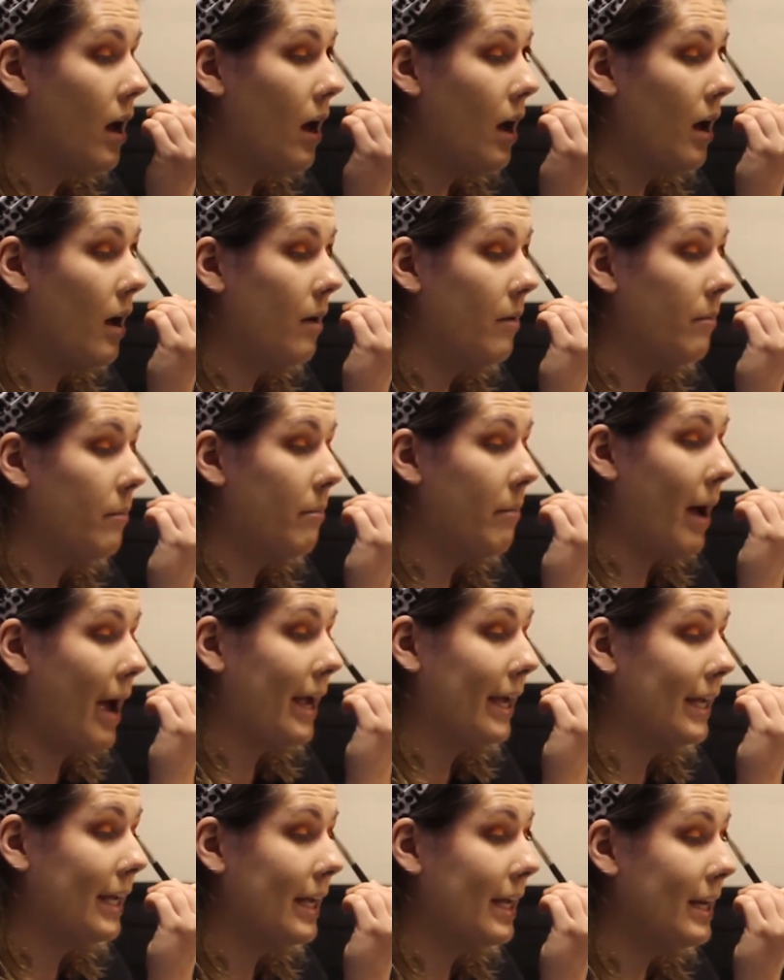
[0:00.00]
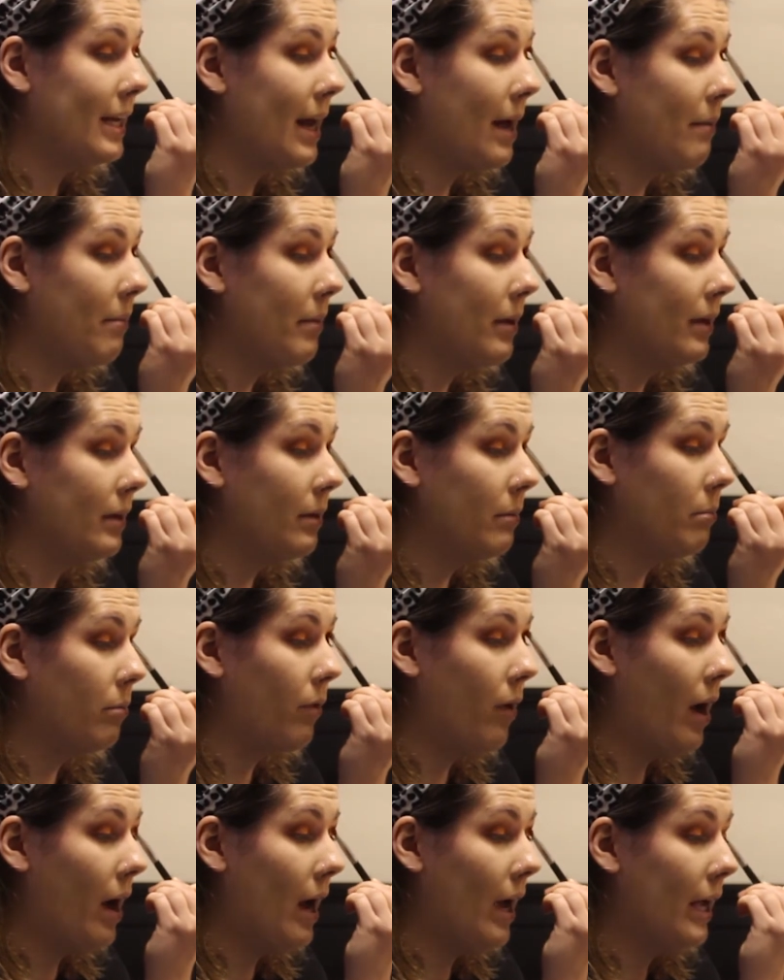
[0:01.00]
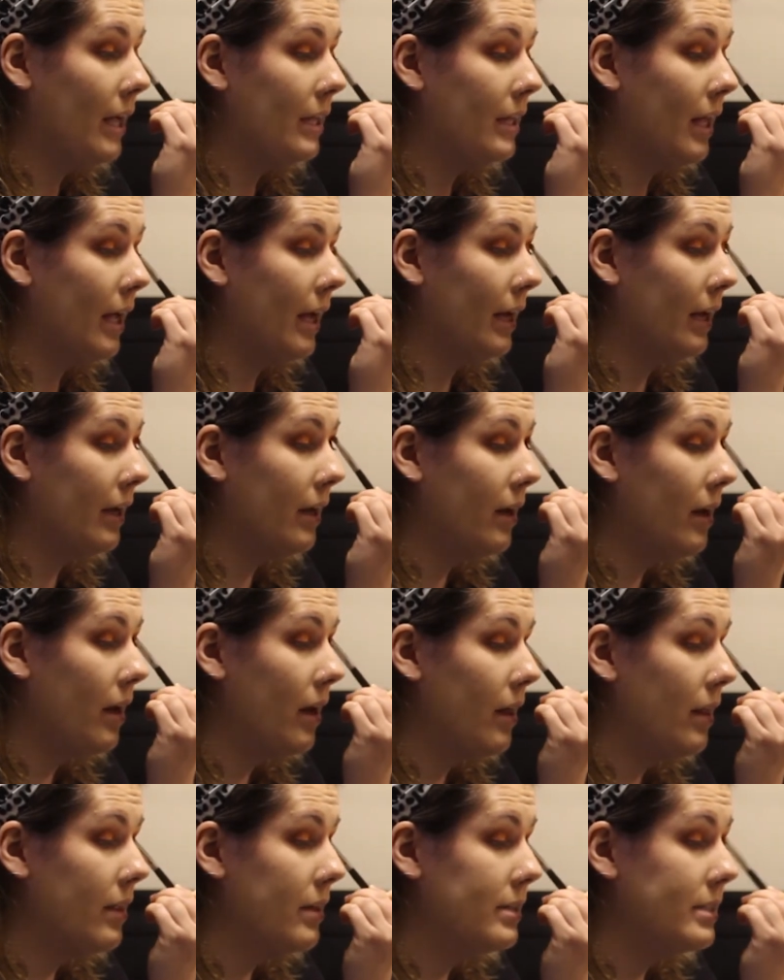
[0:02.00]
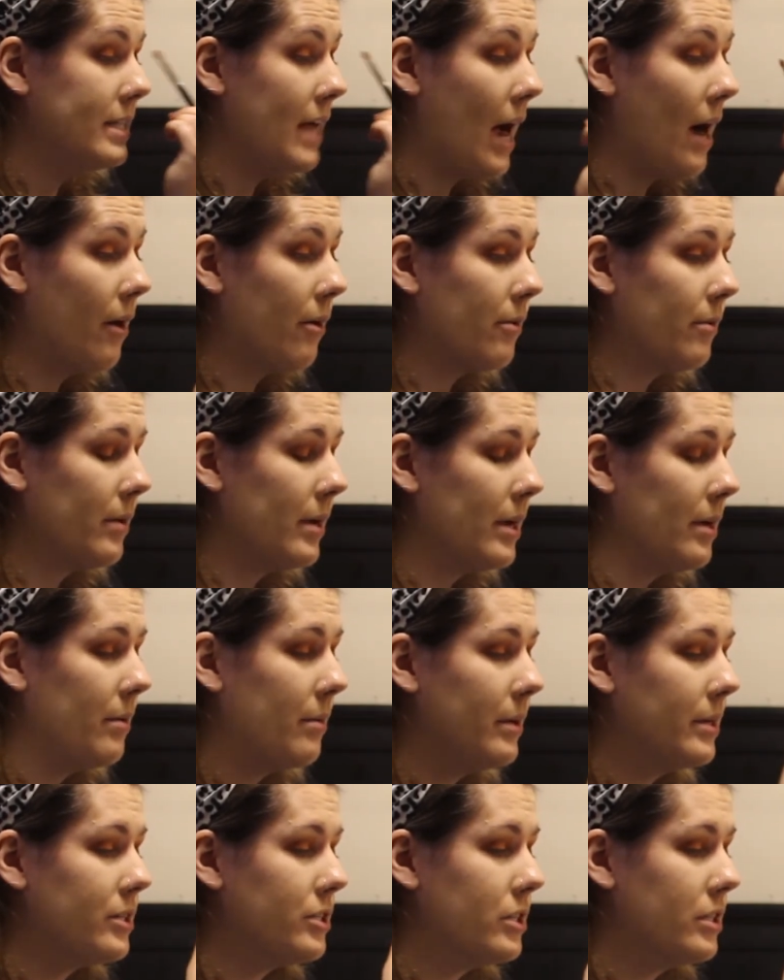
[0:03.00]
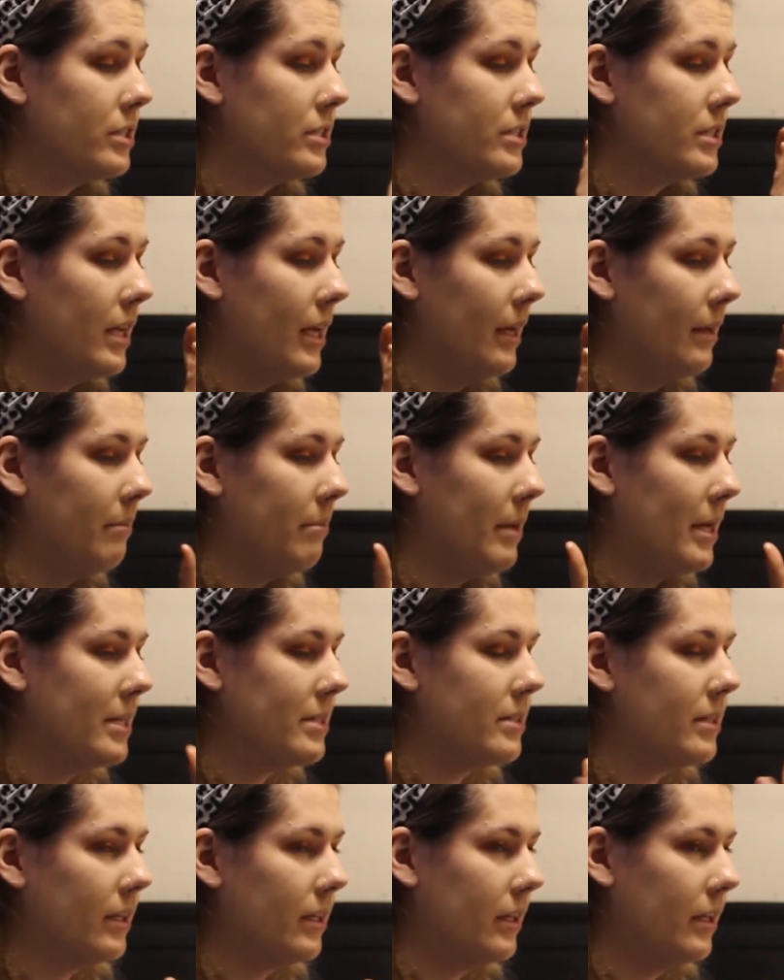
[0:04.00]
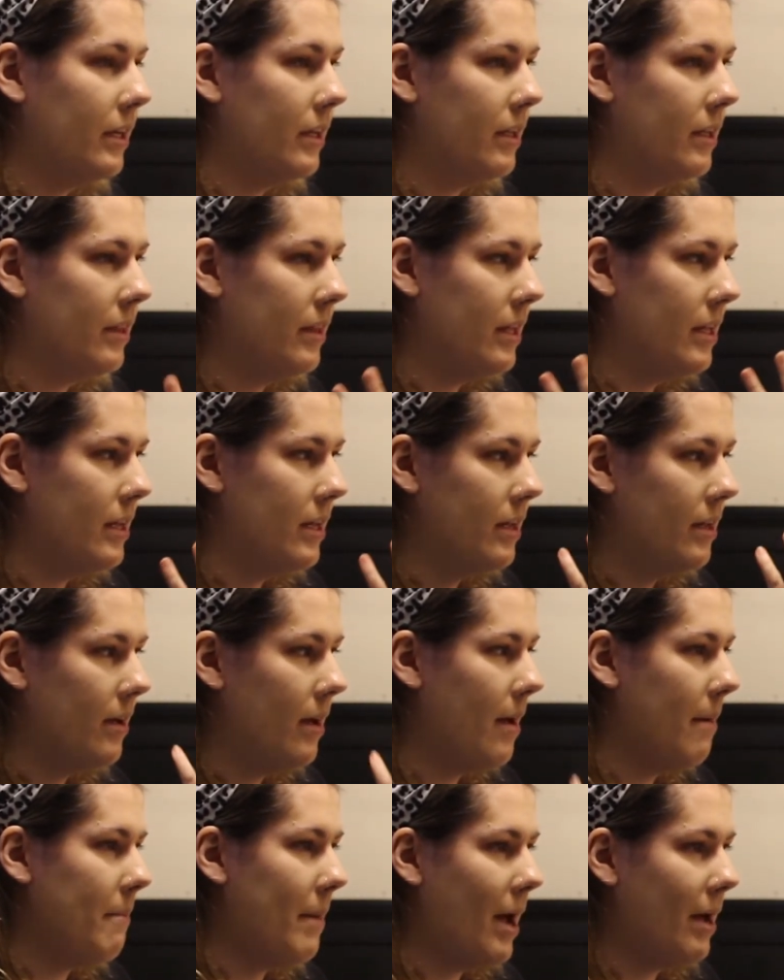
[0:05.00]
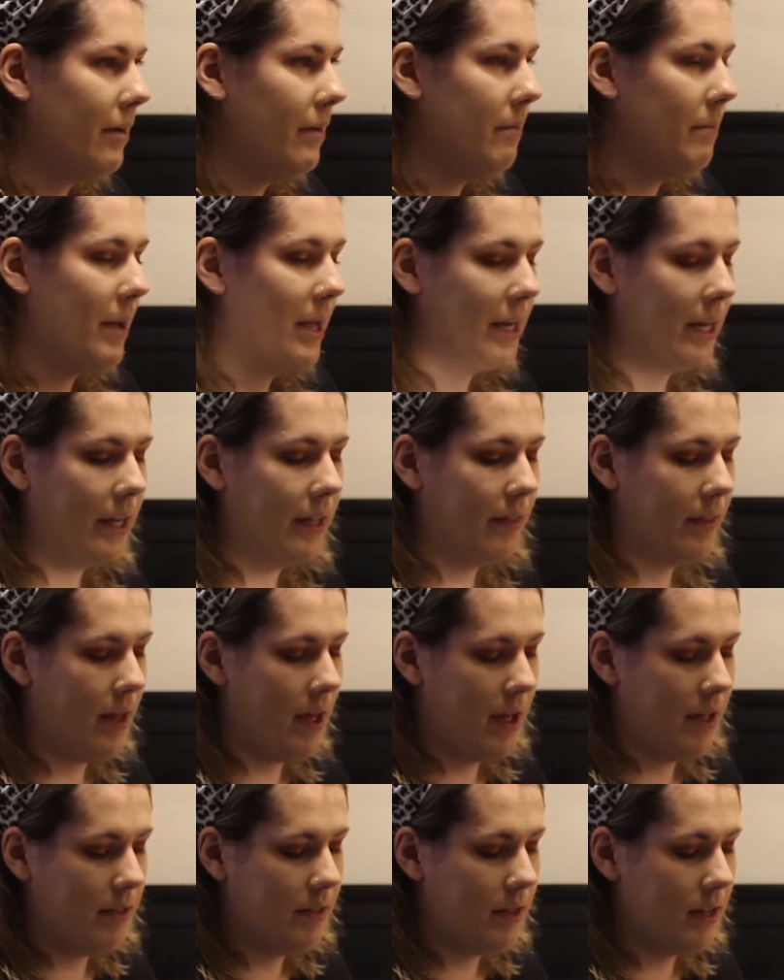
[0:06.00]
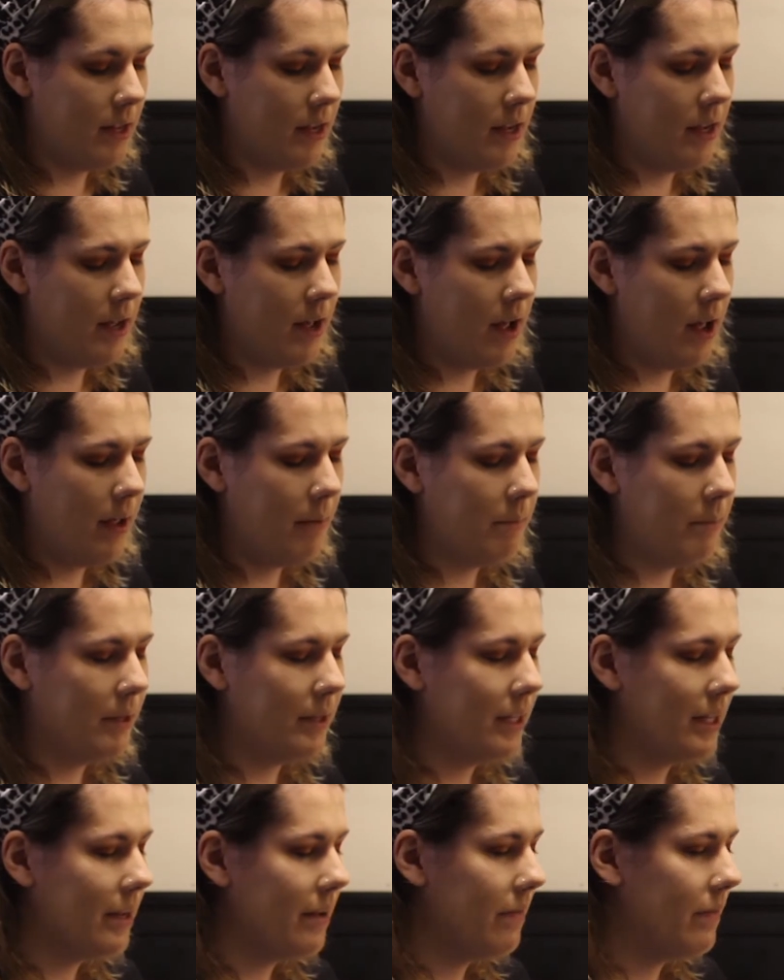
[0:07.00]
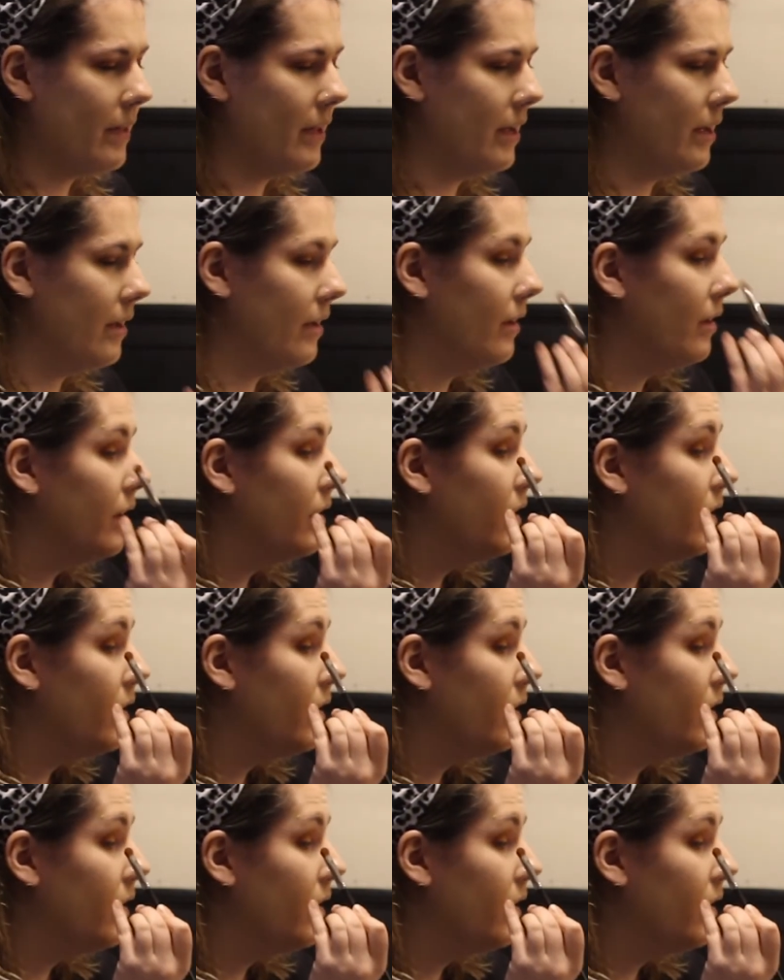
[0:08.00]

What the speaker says: by kidnapping the bride, like the dowry, which is like basically the amount of money that I believe the